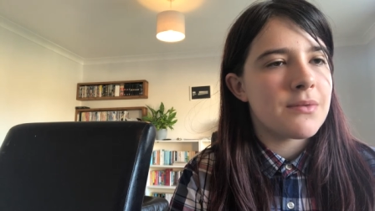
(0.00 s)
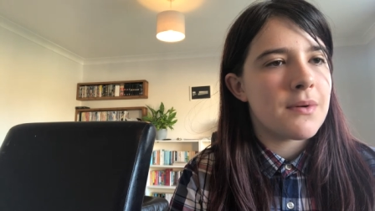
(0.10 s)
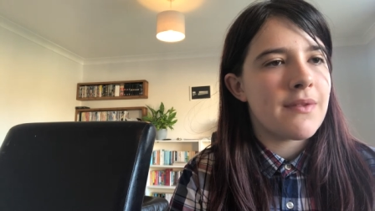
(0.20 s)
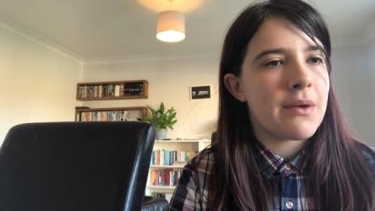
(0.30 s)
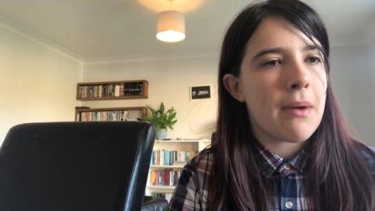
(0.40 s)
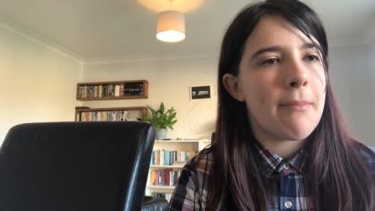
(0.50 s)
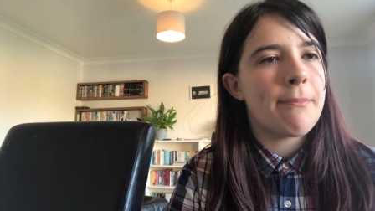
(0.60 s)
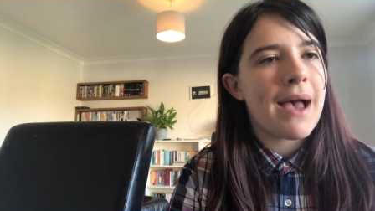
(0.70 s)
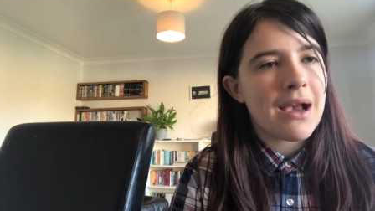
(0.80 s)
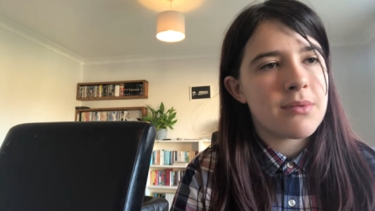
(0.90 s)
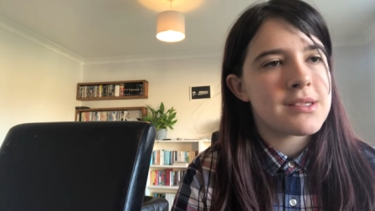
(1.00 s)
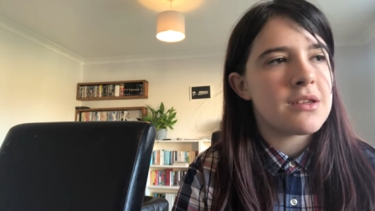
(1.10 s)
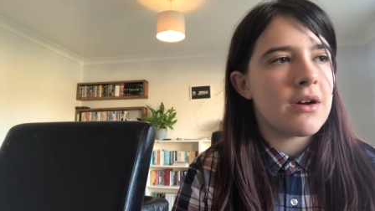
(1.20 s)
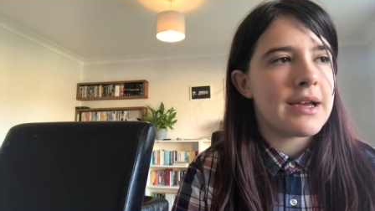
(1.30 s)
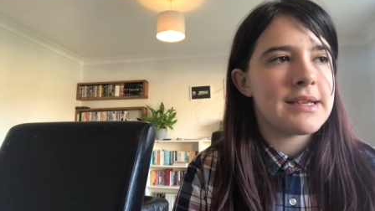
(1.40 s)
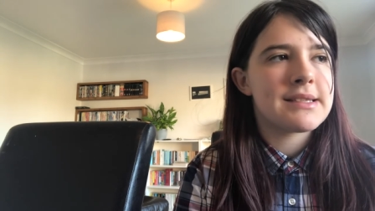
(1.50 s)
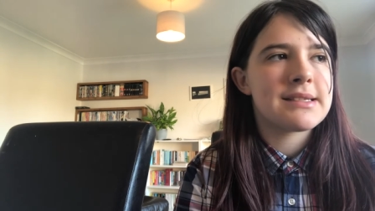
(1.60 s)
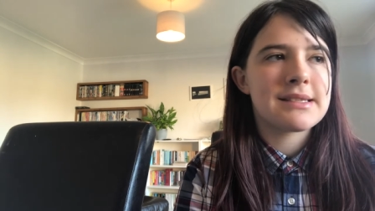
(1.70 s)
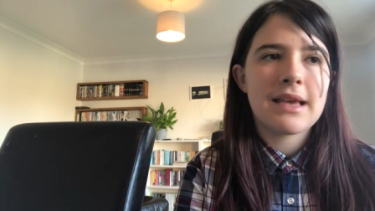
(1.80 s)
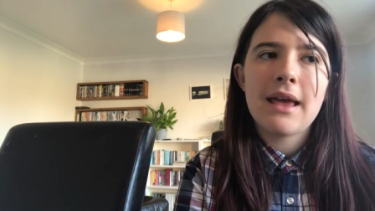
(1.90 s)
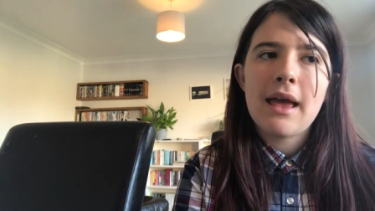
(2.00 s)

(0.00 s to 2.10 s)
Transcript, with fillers: when they went back was nice.